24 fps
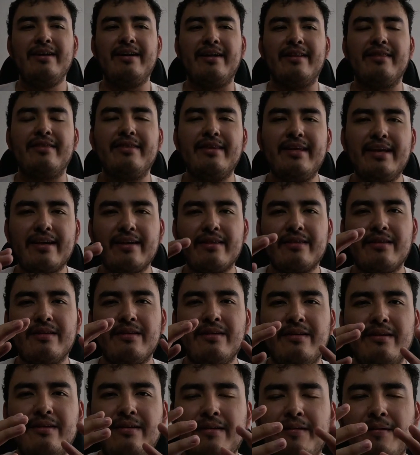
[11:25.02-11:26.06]
And
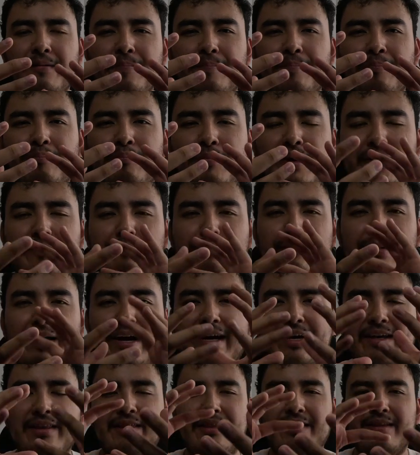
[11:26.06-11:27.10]
then my
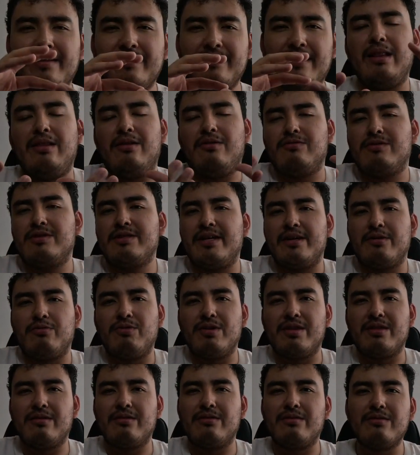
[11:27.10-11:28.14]
mind, alongside
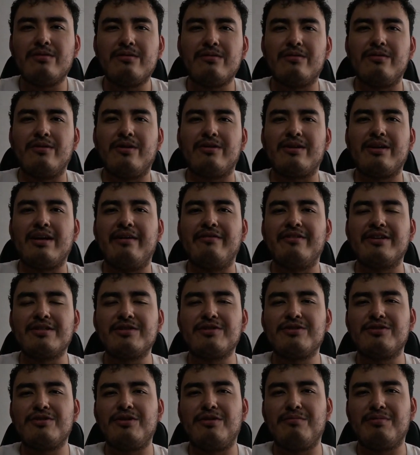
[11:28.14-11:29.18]
with not having
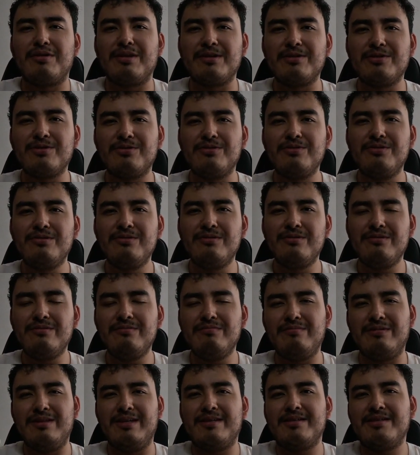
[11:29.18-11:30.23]
something to
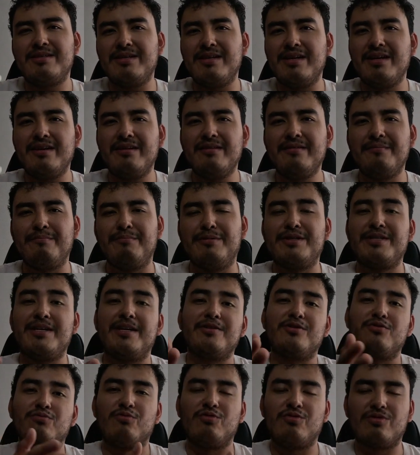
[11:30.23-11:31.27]
do, let's say,
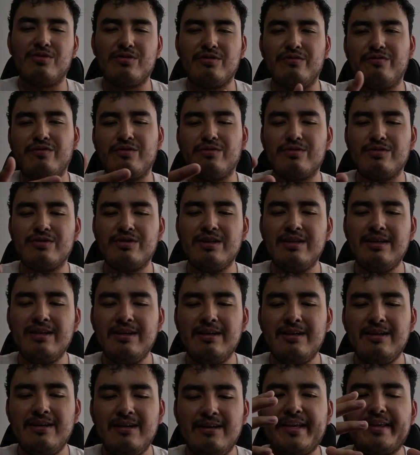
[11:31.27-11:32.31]
besides work, of course,
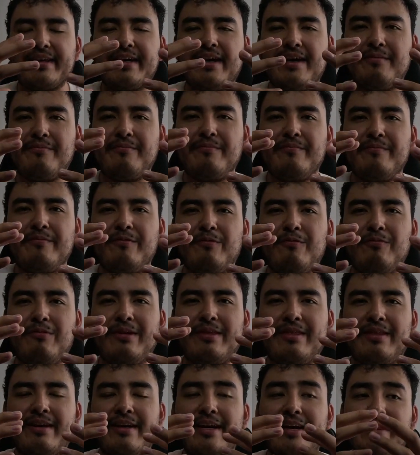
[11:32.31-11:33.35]
it came
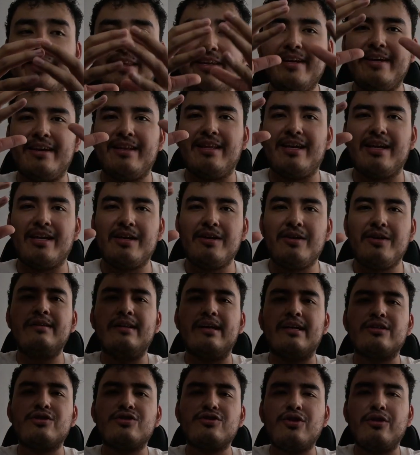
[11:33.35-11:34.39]
with an idea,
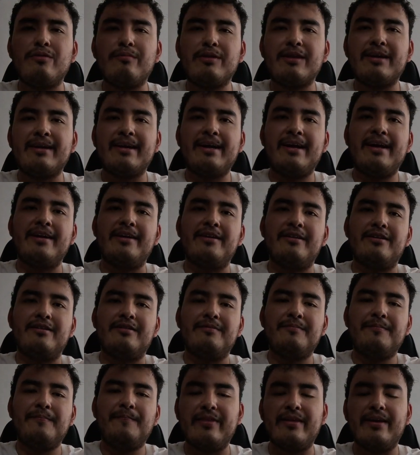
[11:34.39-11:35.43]
like something higher,
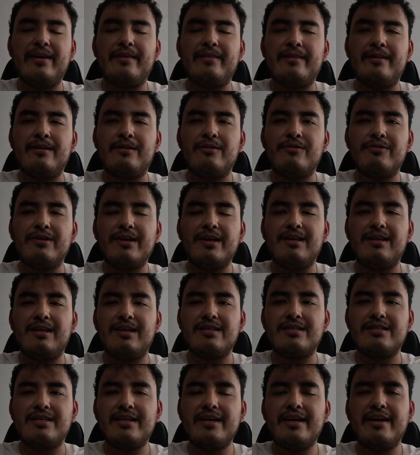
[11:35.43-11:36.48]
and then
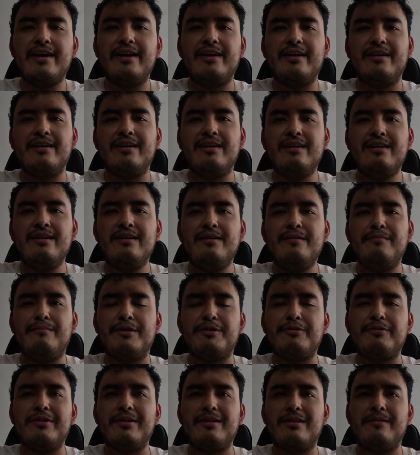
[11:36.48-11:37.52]
realize, hey,
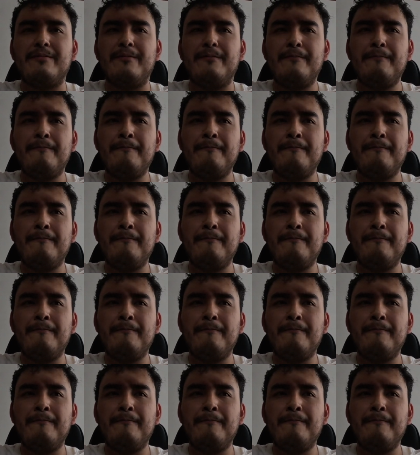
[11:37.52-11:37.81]
Manuel,